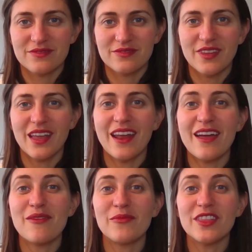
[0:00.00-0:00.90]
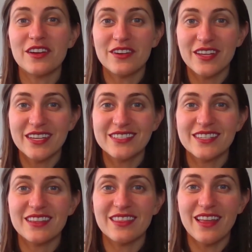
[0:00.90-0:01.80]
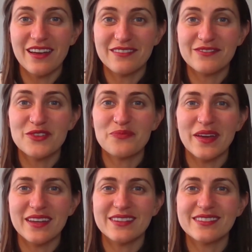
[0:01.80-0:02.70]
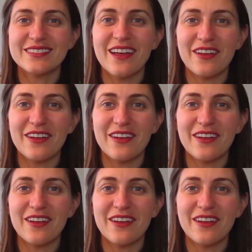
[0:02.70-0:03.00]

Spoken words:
And I am learning to love myself.